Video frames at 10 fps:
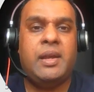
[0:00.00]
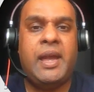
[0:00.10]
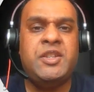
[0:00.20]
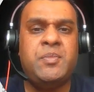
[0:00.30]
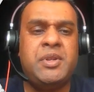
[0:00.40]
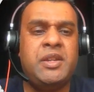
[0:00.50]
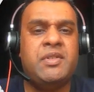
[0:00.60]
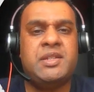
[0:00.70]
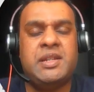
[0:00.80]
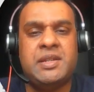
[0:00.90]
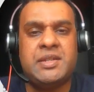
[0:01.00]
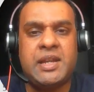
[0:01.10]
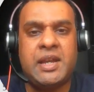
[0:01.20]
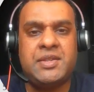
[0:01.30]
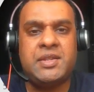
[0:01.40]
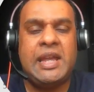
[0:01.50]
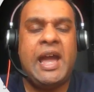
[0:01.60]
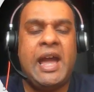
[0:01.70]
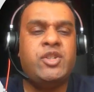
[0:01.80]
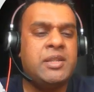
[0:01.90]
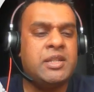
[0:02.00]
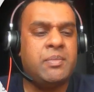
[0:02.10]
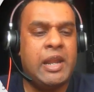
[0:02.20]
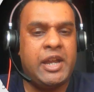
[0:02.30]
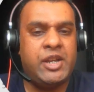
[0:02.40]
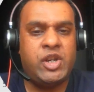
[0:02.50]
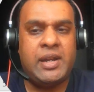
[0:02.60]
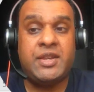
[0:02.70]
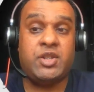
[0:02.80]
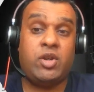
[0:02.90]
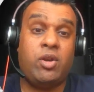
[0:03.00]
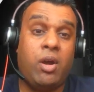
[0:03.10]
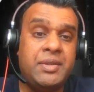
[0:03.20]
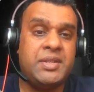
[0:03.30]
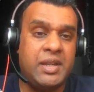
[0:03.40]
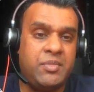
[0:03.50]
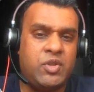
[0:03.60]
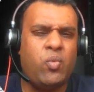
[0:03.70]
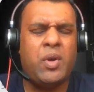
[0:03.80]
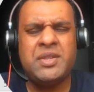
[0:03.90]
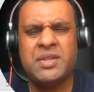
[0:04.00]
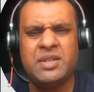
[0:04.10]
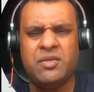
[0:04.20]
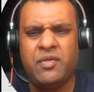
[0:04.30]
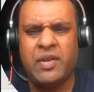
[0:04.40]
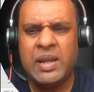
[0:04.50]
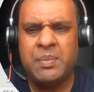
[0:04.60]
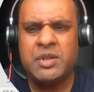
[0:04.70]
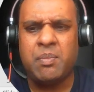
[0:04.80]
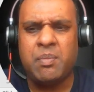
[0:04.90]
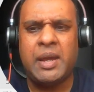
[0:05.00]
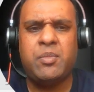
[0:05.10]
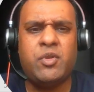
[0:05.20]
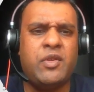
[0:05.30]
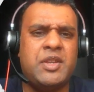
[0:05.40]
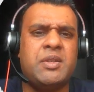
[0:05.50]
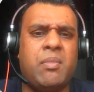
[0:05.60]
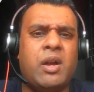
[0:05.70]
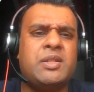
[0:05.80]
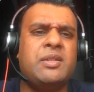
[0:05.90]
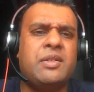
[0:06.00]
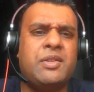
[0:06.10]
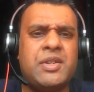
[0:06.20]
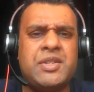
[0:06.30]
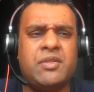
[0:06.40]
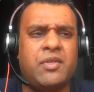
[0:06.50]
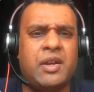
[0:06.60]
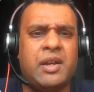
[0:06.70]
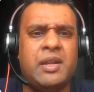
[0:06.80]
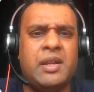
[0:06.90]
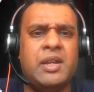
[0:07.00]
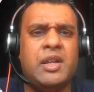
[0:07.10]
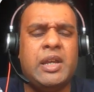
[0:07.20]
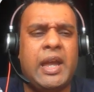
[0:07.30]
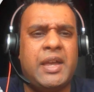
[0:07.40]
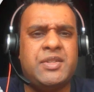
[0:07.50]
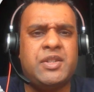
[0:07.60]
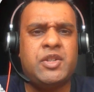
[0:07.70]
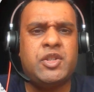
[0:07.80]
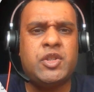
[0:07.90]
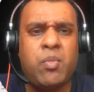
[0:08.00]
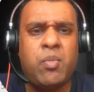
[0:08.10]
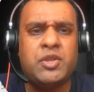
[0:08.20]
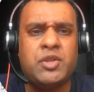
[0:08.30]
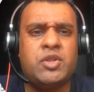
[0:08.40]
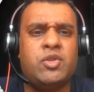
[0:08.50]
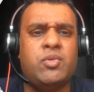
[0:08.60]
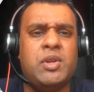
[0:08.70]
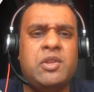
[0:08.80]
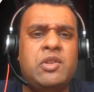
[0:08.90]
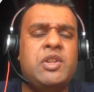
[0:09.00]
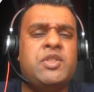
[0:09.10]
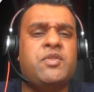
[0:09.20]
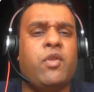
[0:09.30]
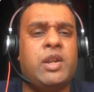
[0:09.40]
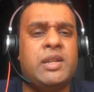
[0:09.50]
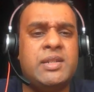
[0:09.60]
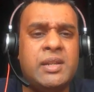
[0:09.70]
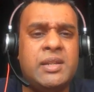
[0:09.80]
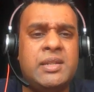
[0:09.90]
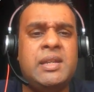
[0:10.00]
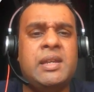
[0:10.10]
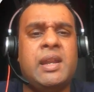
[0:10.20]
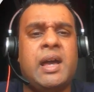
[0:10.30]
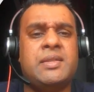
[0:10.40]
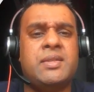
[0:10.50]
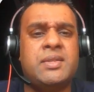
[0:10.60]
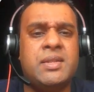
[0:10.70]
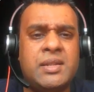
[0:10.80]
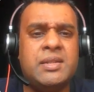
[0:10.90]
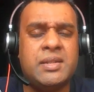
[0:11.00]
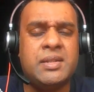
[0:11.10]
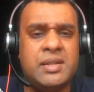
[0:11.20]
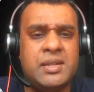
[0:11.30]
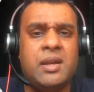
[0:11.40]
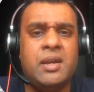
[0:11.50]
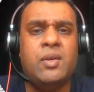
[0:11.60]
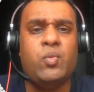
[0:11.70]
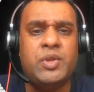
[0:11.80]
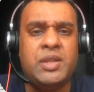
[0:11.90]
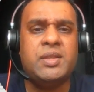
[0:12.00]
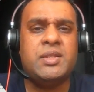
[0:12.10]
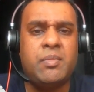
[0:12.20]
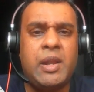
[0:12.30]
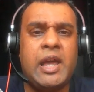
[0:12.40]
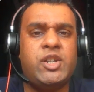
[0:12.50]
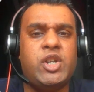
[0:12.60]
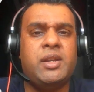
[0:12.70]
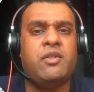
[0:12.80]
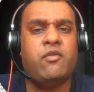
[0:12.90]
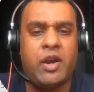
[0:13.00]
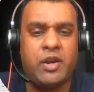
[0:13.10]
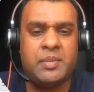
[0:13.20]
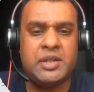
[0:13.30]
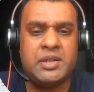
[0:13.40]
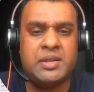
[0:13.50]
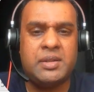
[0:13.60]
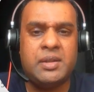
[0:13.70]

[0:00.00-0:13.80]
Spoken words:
As previously discussed, the agile supply chain as a concept was developed by Professor Martin Christopher as a response to increased volatility and uncertainty within the supply chain environment.